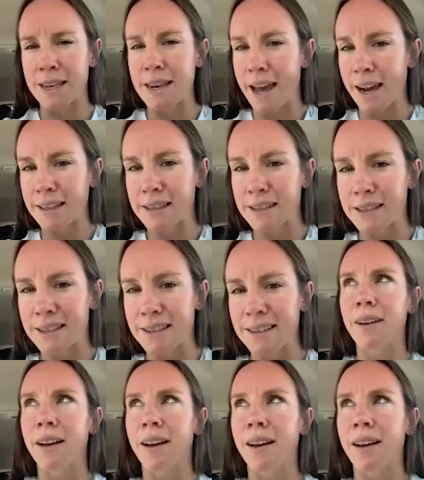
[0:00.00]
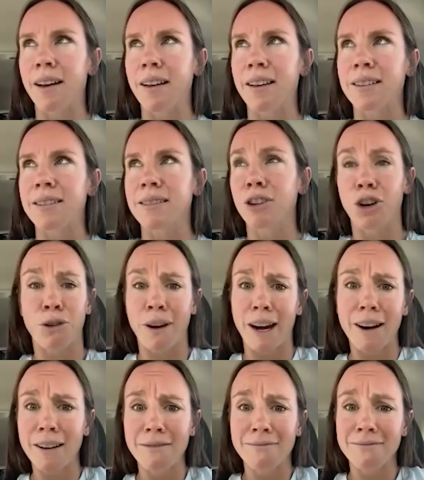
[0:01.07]
next
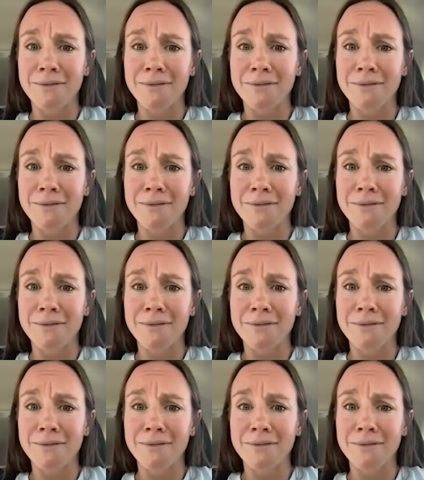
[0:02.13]
career.